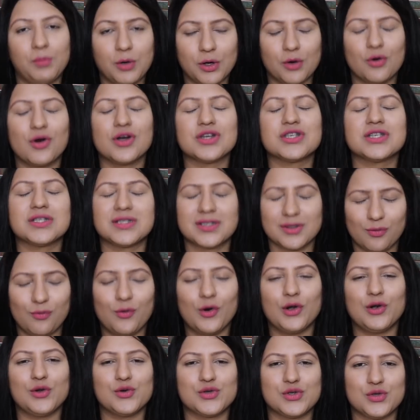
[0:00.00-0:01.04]
and precautions ko
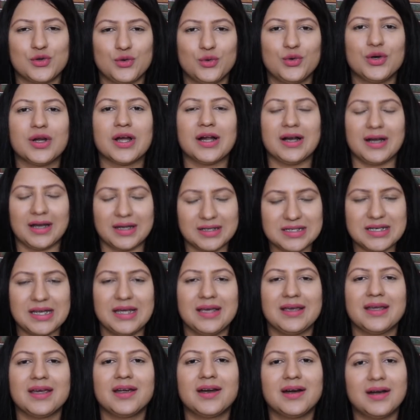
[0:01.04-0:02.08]
follow zarur karna.
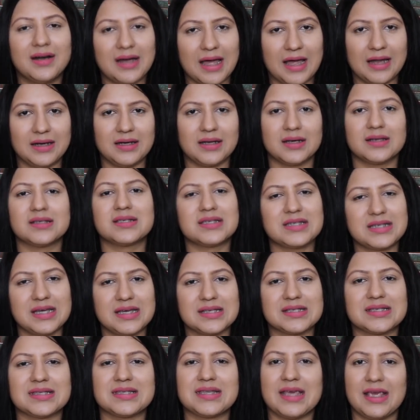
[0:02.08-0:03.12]
Take care and
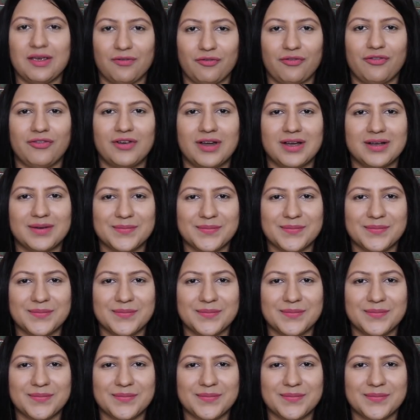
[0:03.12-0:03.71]
stay safe.